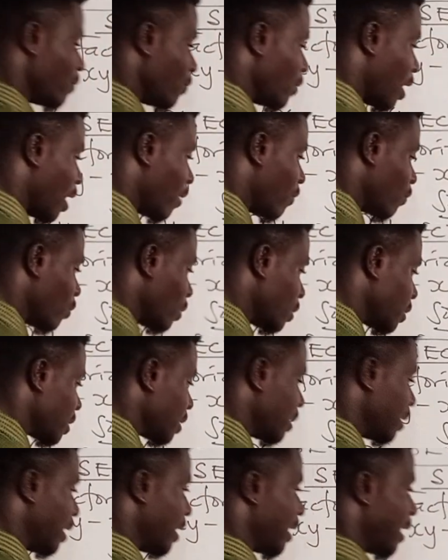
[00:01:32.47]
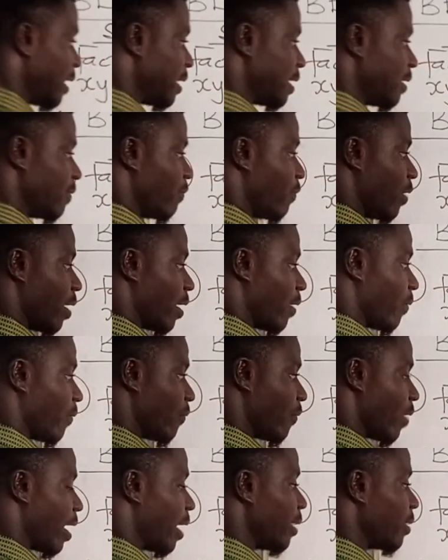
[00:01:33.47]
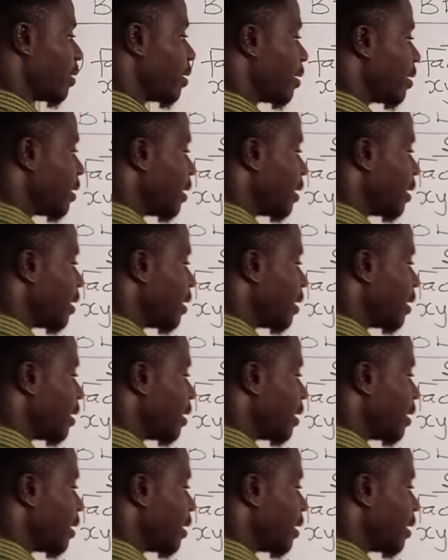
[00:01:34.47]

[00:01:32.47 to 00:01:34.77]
We have what? Negative here, right?